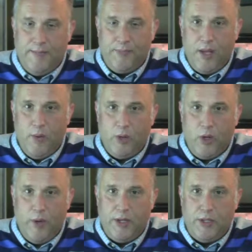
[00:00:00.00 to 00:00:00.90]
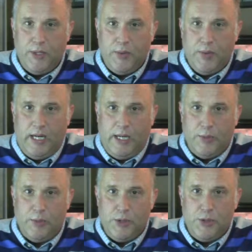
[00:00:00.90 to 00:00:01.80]
We're going to
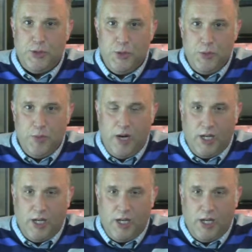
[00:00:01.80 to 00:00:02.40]
resume